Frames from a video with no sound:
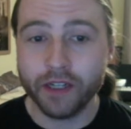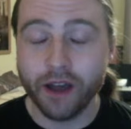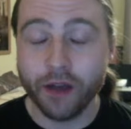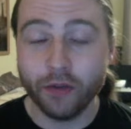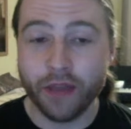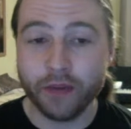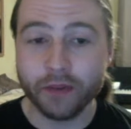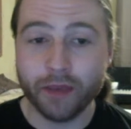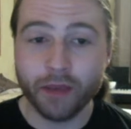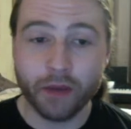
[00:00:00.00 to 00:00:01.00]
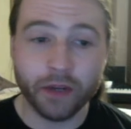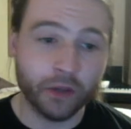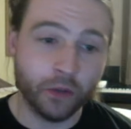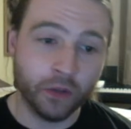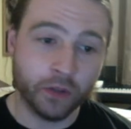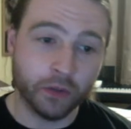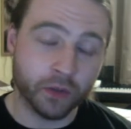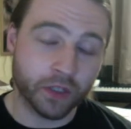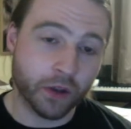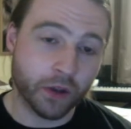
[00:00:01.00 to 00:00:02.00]
I thought that was maybe only on Audible.
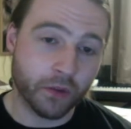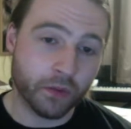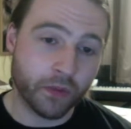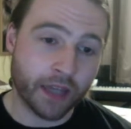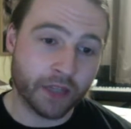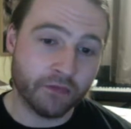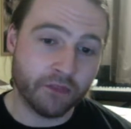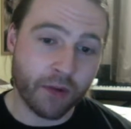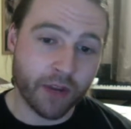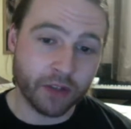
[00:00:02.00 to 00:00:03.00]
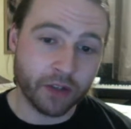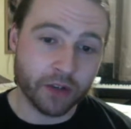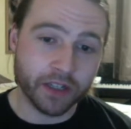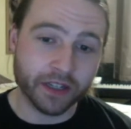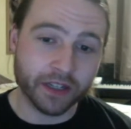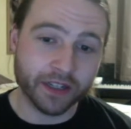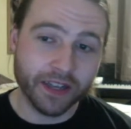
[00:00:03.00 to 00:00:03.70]
So that is very interesting.